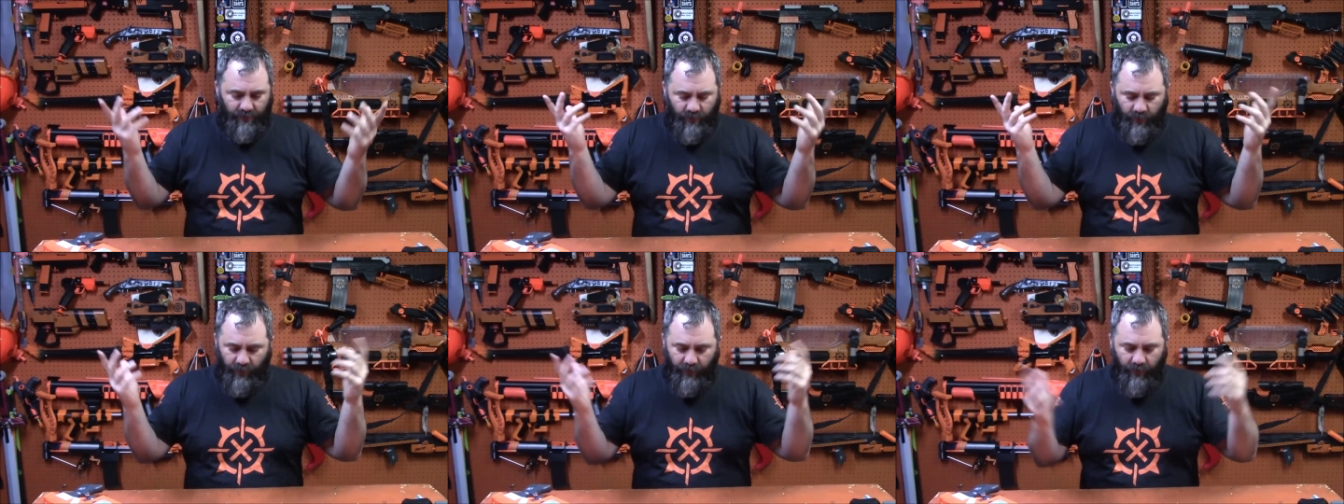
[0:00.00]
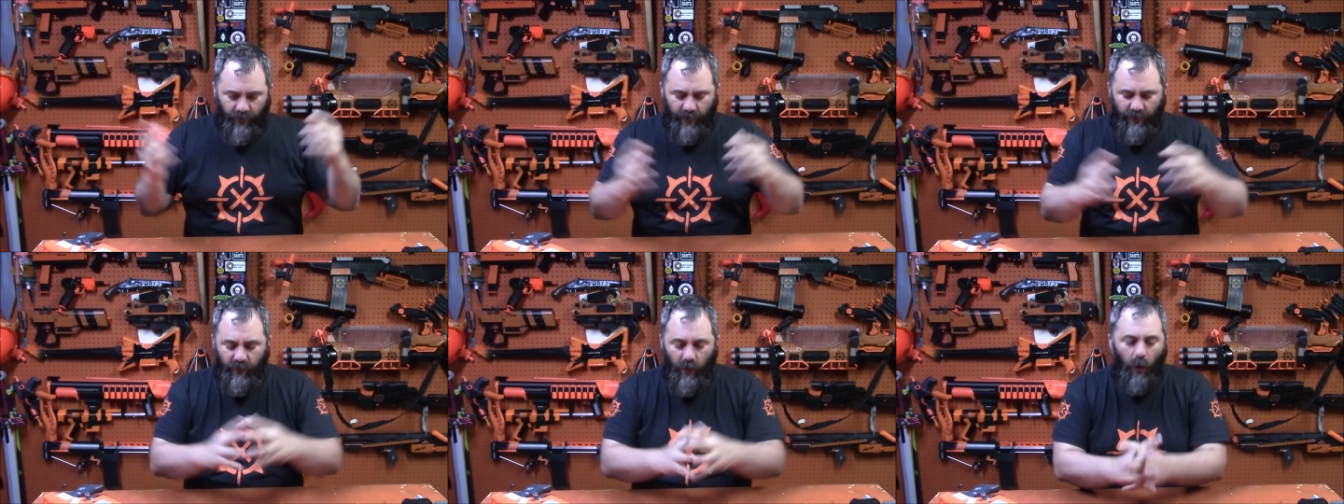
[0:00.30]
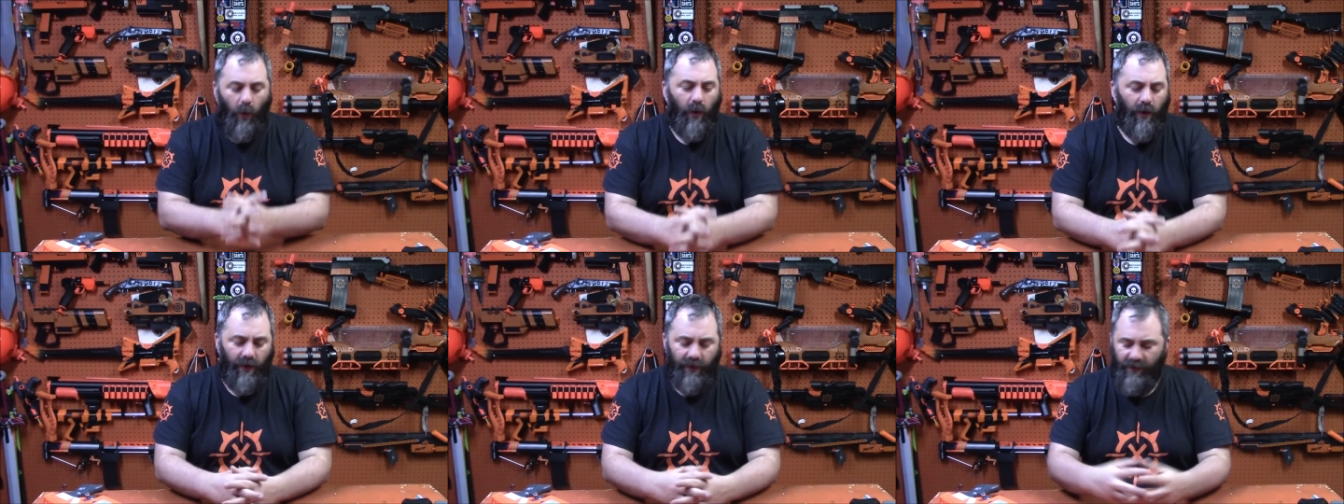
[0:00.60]
With
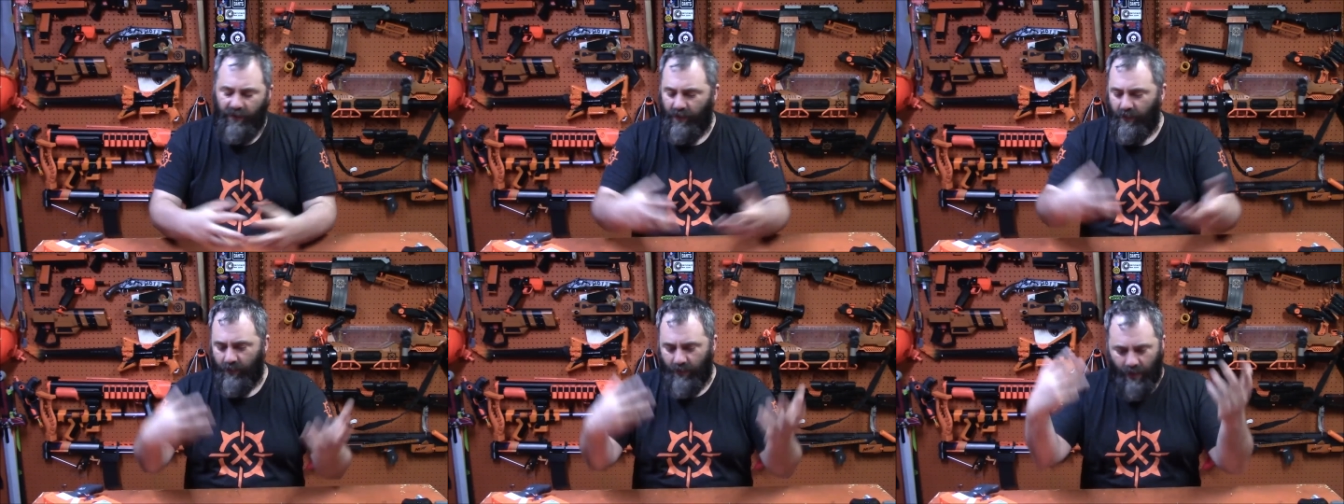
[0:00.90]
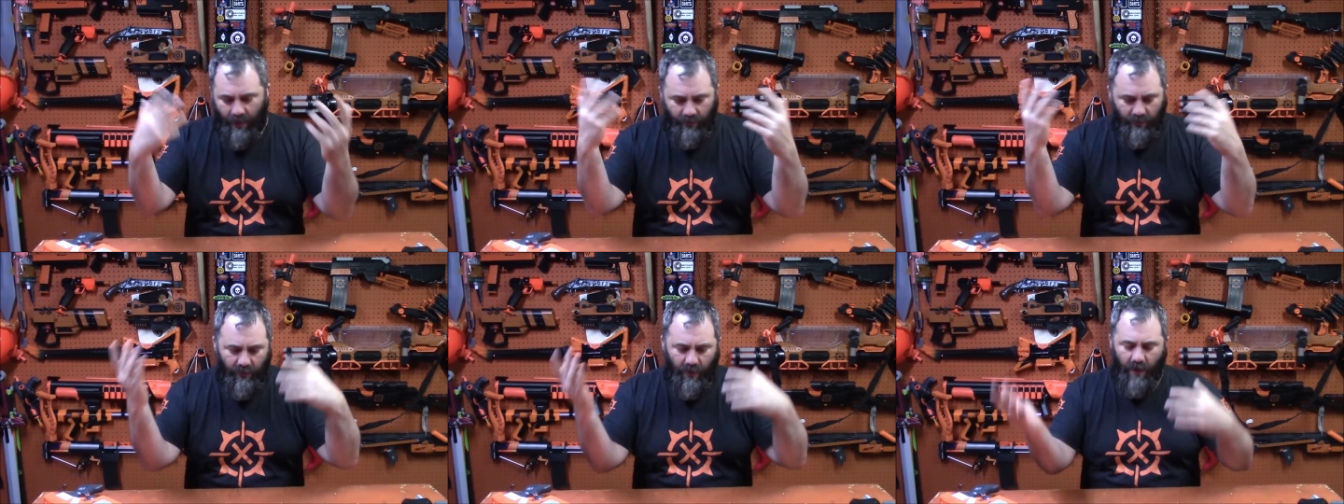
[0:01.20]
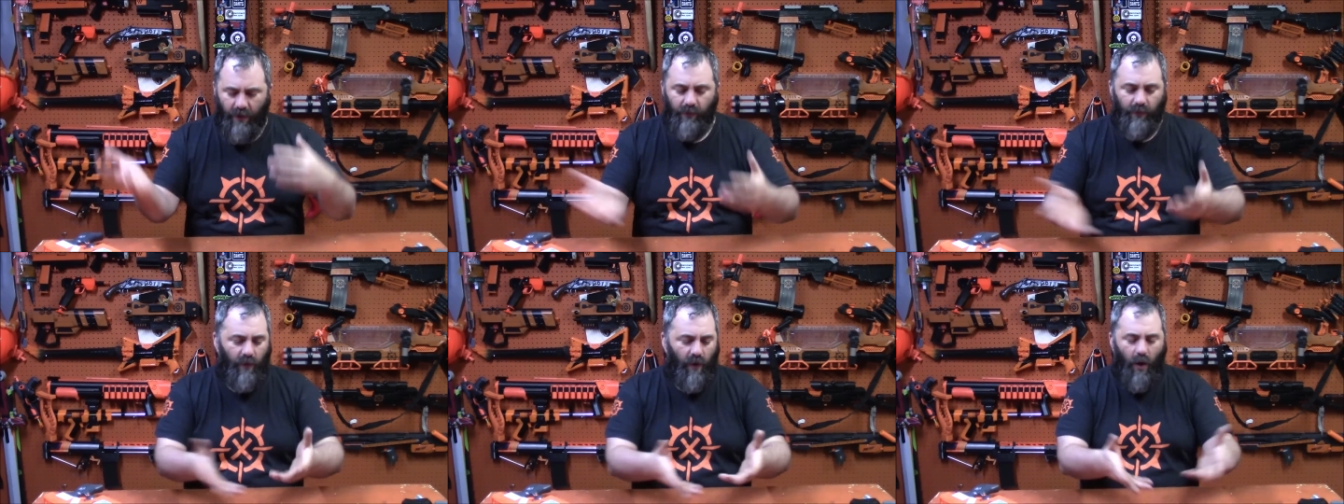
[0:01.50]
toys
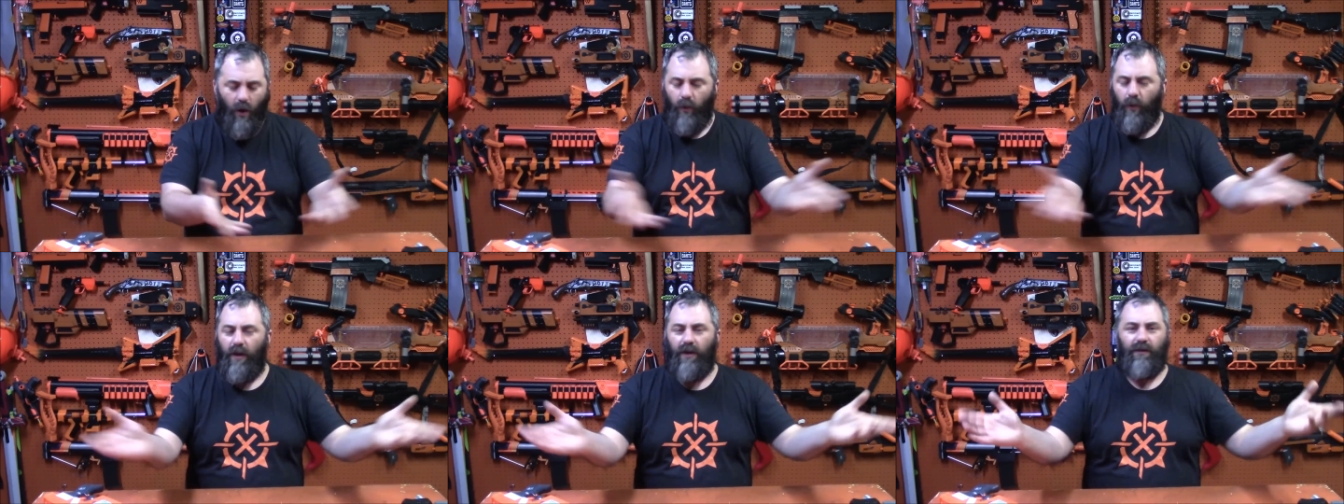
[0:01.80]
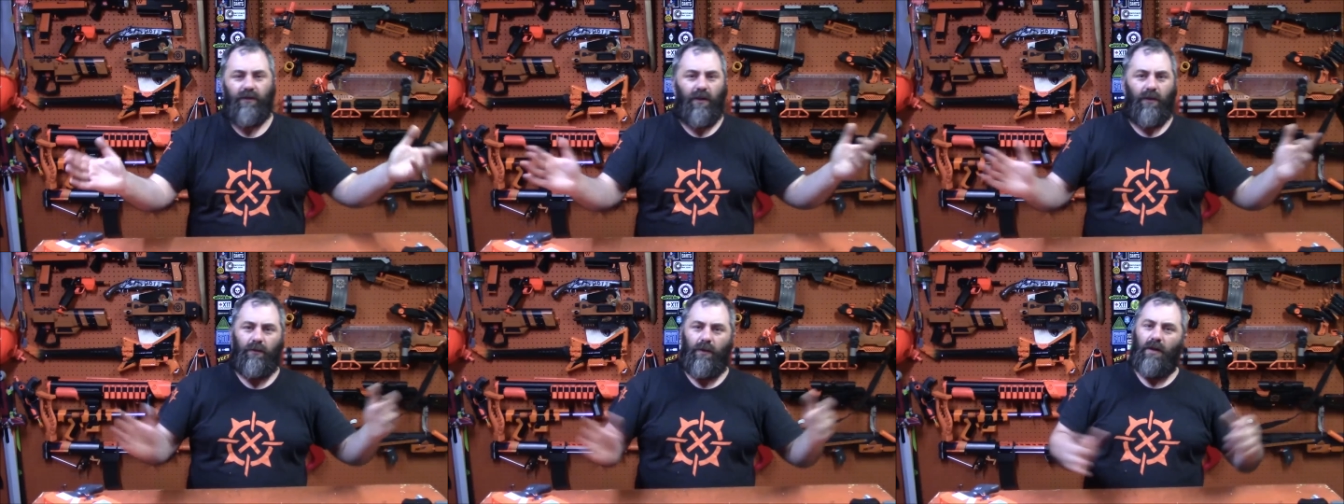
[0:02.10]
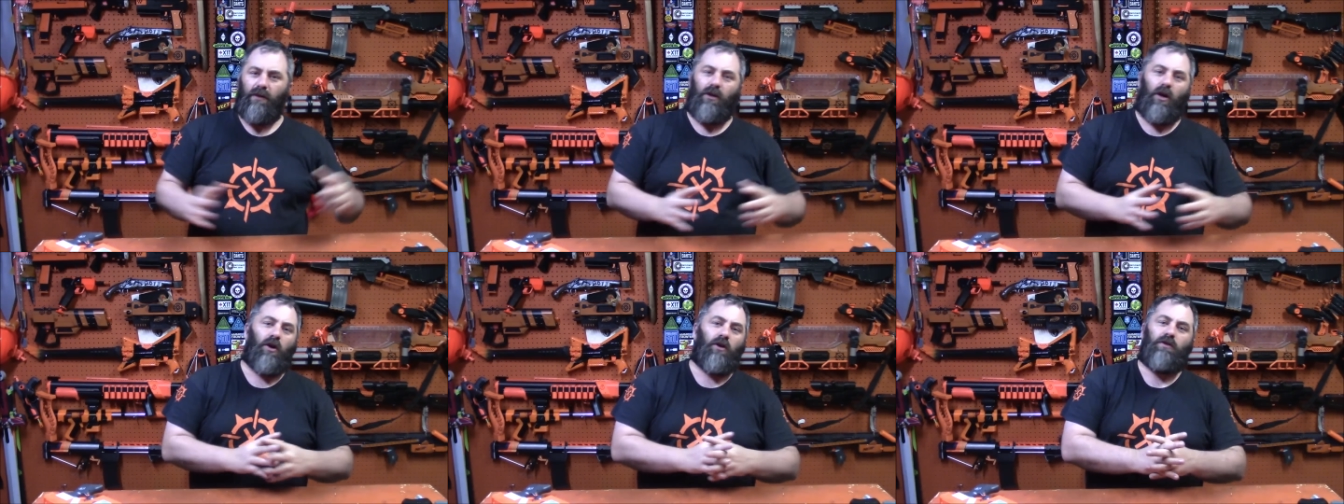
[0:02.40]
and always a
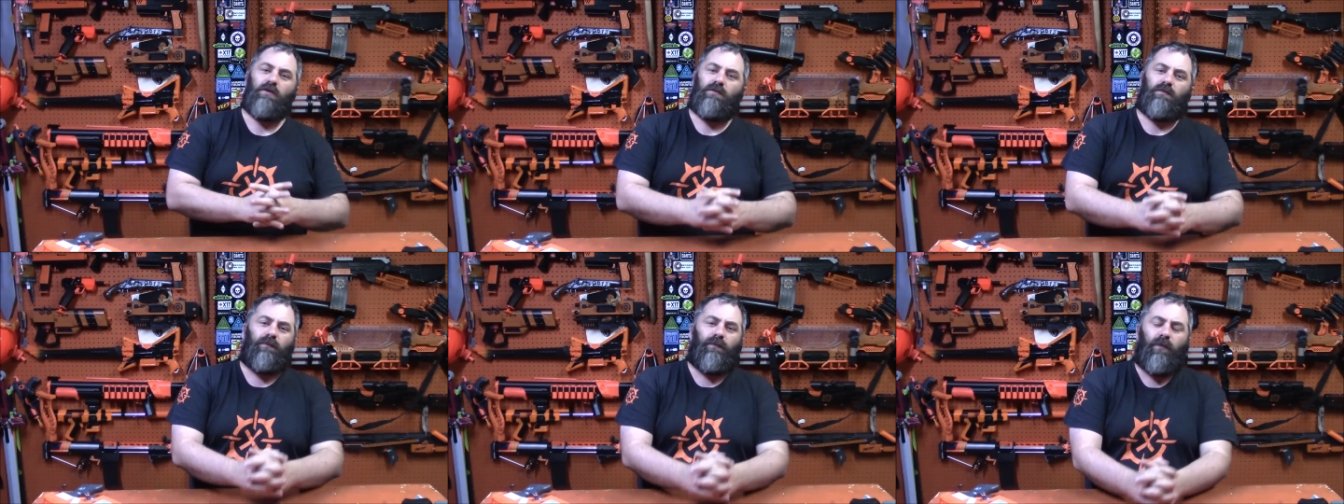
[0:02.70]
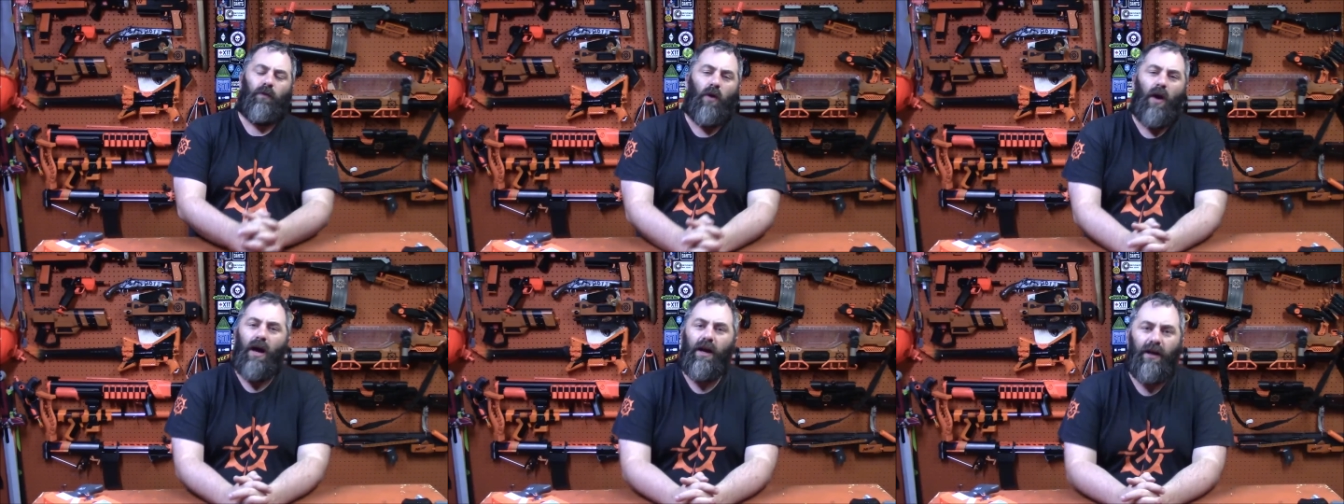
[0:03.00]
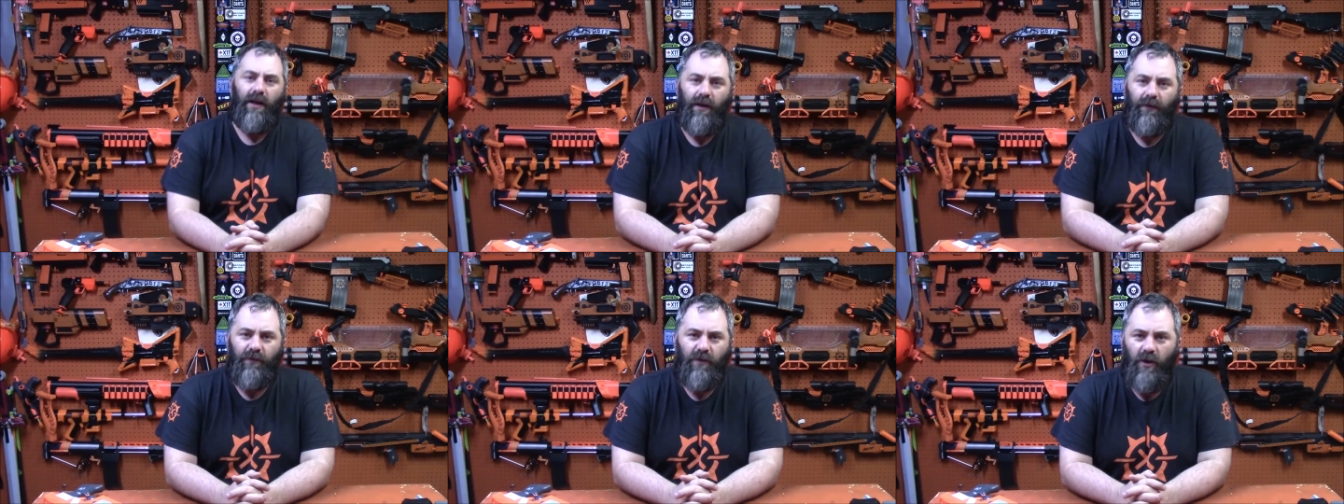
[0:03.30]
large
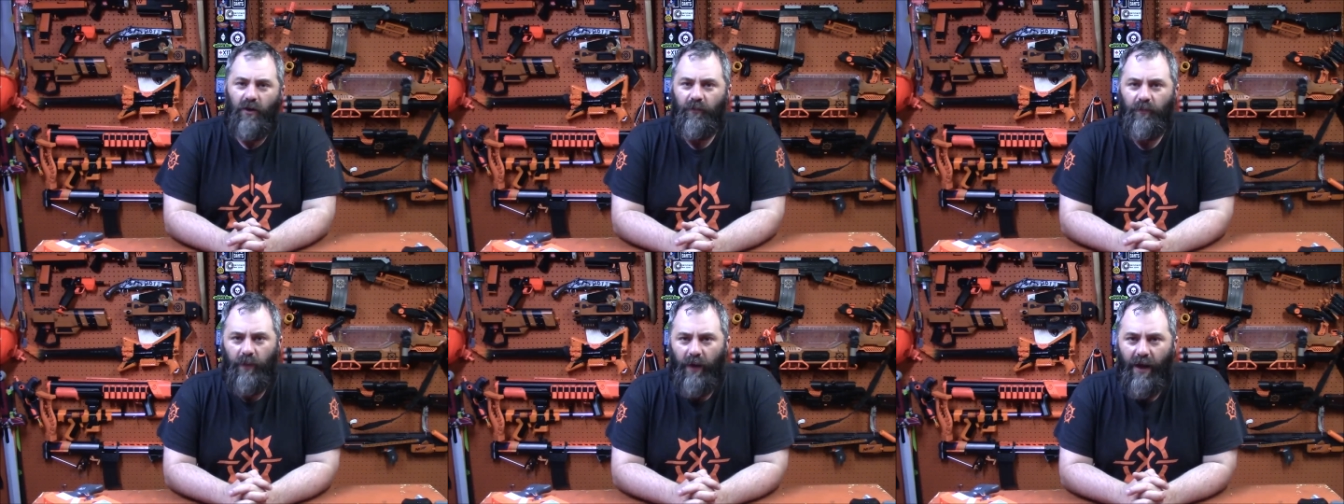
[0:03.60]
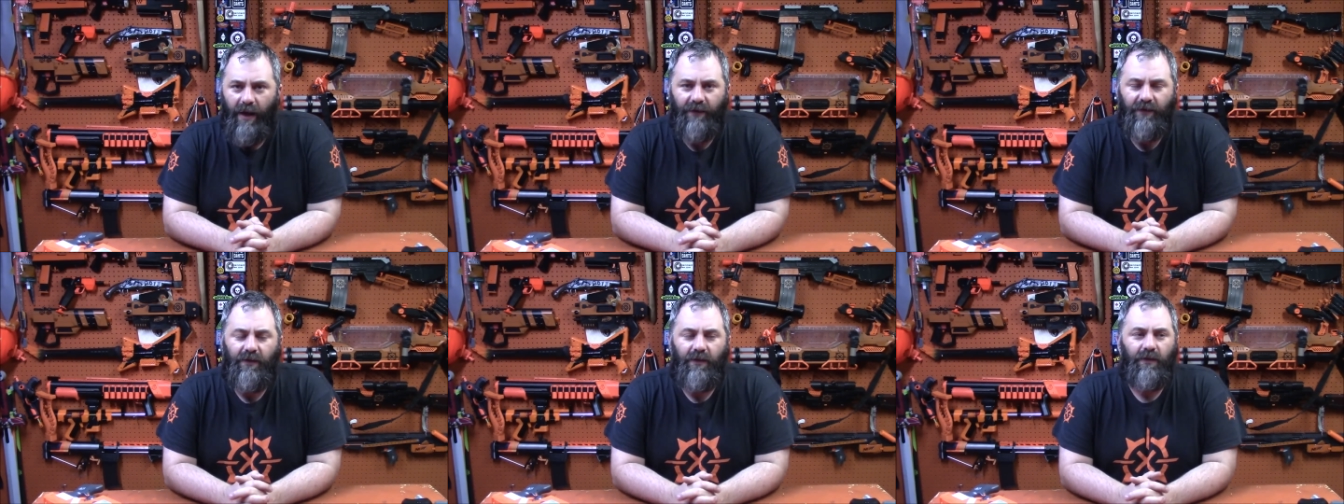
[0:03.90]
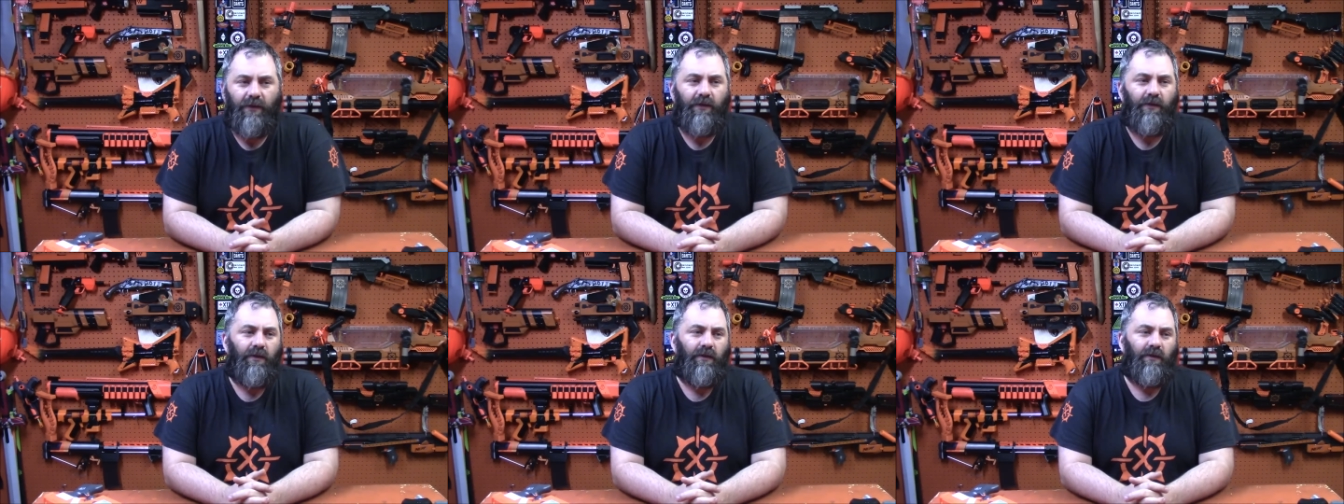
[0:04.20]
variety of Nerf
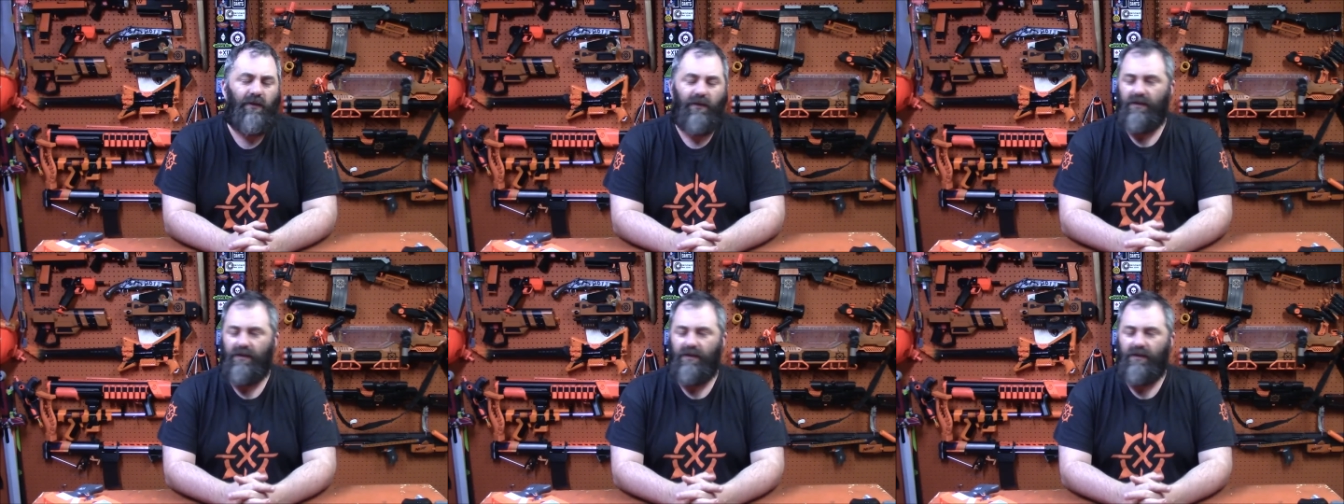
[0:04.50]
blasters,